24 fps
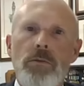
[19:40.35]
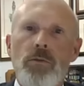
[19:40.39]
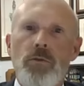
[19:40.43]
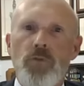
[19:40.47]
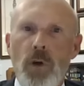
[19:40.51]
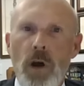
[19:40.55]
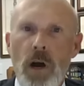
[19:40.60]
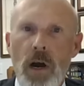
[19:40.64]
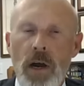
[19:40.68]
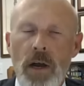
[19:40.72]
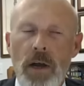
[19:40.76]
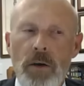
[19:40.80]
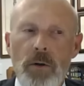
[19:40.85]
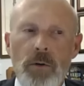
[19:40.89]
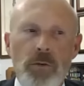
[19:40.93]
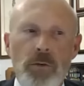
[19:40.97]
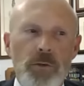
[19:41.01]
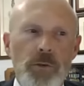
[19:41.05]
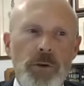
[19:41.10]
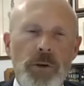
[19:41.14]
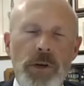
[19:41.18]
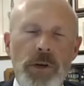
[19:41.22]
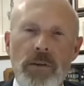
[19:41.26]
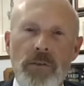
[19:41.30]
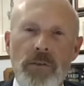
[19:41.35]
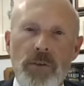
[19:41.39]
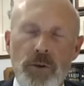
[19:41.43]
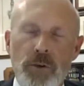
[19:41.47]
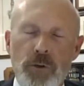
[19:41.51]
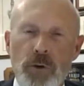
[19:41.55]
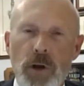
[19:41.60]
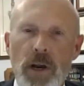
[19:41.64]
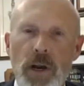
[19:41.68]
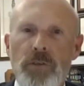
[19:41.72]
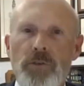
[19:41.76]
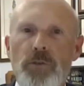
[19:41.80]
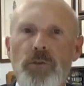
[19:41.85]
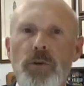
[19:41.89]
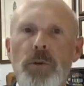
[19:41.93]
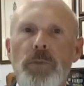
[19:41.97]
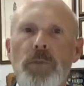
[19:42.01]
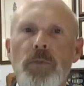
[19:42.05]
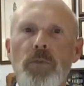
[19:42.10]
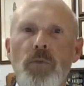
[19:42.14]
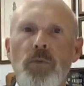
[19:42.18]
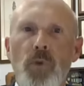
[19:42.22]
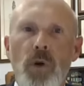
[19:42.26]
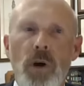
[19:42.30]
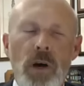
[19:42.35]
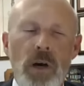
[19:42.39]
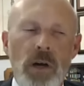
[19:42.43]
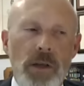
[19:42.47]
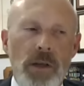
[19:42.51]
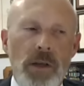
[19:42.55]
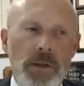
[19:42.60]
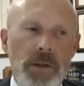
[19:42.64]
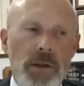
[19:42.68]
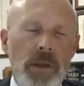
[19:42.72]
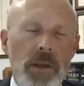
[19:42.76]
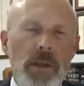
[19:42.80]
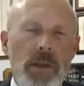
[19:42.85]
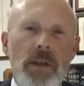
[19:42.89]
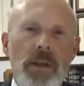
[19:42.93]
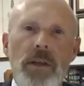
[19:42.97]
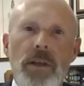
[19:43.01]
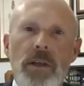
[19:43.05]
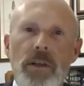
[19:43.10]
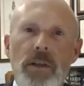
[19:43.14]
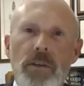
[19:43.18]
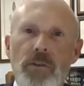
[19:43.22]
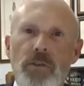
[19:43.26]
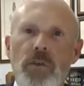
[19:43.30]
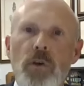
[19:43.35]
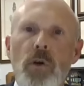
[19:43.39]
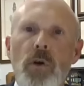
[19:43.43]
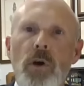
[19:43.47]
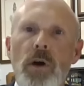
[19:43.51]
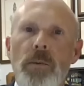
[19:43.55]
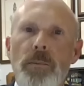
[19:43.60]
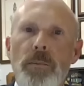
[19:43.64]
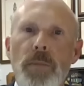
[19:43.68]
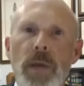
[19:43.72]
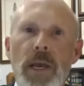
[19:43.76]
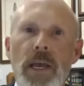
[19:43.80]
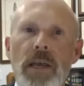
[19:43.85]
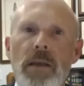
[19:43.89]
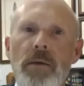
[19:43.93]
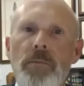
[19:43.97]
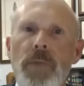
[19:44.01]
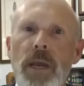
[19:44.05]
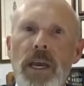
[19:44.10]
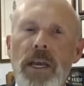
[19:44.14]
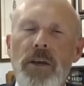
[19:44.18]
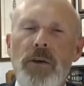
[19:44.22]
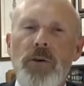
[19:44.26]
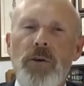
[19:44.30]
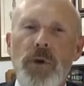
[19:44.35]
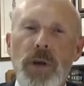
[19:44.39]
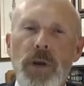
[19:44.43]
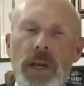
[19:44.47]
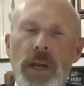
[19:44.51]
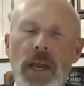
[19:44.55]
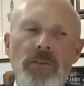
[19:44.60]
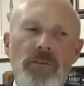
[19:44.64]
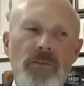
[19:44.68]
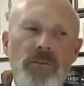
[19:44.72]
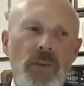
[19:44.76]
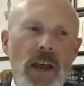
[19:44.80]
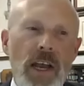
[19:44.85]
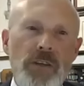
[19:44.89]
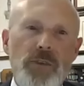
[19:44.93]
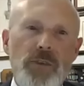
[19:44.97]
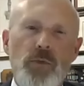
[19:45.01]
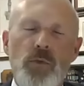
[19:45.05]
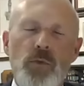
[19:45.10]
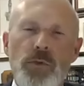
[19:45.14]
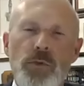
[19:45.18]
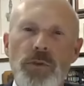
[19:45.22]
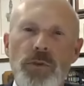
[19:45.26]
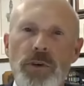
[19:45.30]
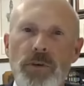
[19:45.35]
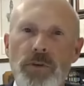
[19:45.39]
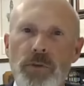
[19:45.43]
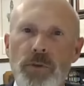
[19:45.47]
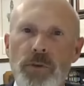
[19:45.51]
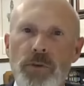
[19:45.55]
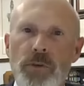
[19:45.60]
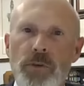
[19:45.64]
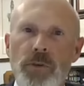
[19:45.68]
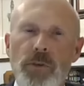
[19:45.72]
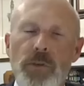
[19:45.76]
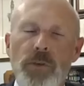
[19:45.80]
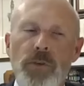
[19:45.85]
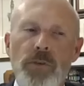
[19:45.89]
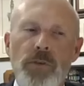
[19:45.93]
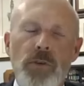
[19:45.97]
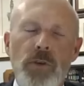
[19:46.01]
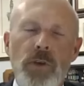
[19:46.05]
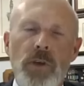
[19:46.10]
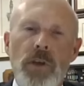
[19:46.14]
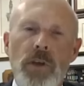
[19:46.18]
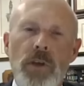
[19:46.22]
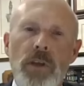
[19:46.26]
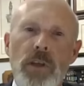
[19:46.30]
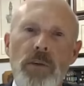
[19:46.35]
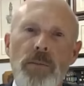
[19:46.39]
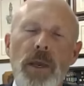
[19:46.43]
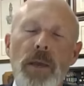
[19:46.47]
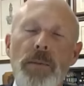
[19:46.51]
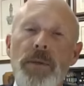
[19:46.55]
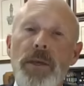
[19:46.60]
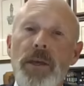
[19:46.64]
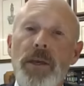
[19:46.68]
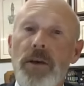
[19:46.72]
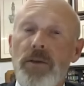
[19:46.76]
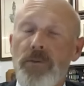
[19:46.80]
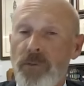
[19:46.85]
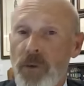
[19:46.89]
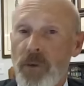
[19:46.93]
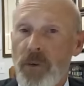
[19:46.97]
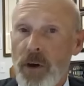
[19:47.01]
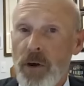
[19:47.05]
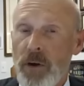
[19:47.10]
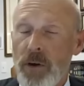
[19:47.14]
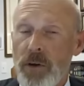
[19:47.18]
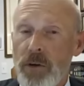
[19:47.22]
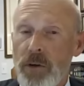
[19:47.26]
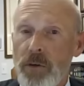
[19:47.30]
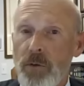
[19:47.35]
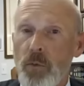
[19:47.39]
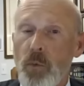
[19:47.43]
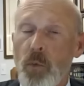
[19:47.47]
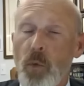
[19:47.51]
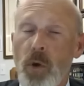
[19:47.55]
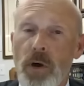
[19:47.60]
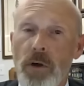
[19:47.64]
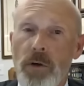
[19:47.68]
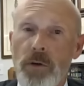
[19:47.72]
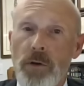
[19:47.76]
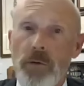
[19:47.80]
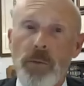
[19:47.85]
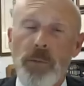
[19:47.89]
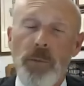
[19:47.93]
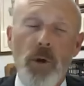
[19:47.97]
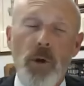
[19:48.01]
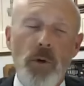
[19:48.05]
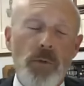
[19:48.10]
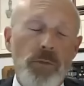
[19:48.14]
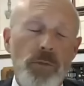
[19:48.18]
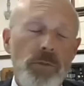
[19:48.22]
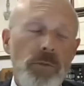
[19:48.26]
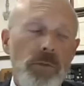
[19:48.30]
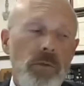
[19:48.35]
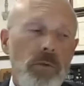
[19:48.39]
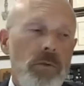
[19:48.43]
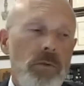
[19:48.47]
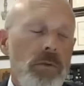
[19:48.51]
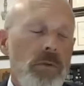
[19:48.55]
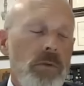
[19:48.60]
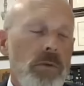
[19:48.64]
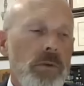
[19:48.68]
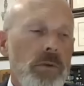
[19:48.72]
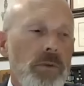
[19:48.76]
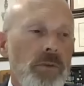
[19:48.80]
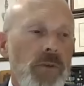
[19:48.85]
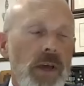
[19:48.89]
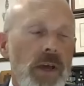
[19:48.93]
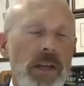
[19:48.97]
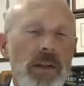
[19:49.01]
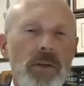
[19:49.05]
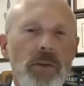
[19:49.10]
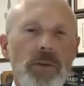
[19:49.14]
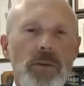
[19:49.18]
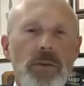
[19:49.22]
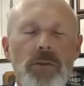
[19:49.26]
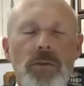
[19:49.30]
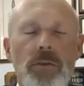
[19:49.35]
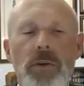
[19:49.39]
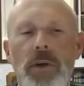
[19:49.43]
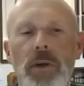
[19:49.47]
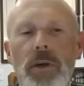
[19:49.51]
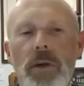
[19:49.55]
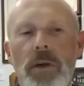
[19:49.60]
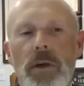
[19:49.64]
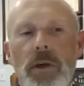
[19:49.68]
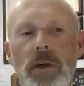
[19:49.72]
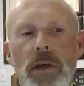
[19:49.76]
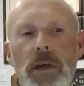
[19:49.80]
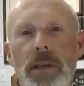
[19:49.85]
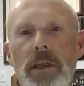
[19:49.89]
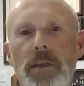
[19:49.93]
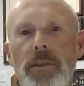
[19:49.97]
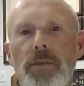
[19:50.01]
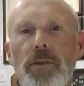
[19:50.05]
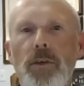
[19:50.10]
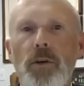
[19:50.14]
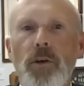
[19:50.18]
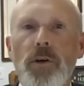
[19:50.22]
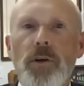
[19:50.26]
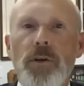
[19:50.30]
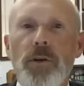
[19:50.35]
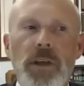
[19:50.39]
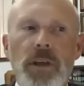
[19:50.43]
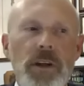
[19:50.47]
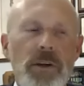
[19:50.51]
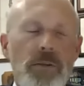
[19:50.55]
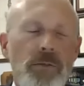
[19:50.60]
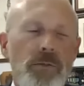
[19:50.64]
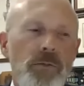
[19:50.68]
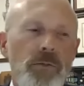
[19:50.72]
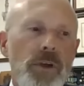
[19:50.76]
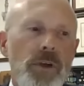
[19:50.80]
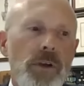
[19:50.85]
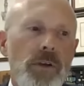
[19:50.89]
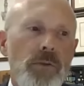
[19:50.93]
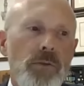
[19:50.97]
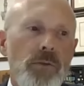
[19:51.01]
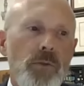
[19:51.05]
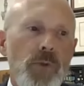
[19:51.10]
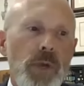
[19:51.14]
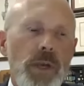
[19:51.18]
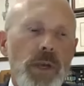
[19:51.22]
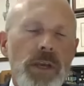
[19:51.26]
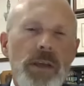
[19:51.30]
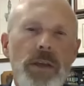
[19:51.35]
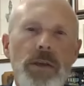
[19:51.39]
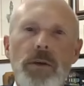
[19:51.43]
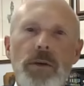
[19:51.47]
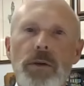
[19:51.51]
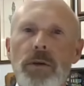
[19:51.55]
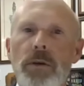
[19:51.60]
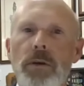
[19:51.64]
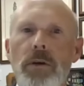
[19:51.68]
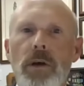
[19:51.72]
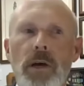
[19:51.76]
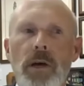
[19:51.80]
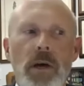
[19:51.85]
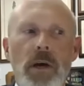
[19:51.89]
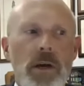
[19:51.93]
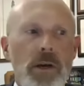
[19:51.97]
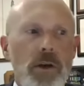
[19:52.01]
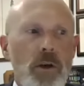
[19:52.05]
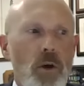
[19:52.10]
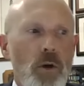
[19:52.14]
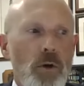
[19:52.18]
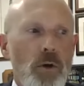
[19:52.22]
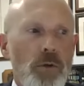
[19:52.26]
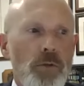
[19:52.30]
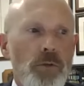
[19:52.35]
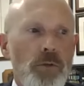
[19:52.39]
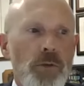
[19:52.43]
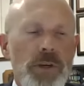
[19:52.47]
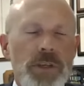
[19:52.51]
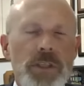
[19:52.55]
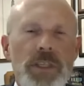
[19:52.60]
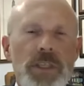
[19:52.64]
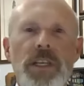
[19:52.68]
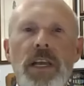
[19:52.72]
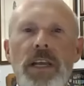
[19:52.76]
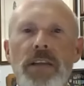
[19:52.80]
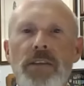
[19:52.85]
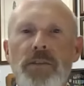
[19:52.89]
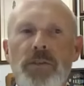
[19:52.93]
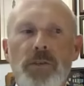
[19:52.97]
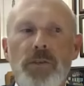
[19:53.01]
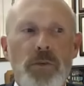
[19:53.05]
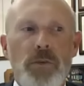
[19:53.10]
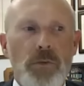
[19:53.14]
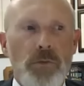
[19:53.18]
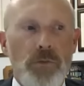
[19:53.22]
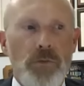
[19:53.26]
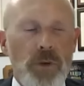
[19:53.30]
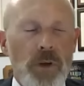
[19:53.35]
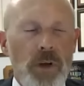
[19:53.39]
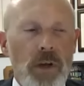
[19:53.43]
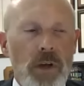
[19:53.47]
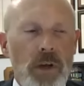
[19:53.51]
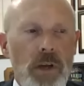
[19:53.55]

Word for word: trials you're going to have a transcript of one and so on may may create factual differences that may be unfair to one or both defendants and then third that if if we uh, go through extensive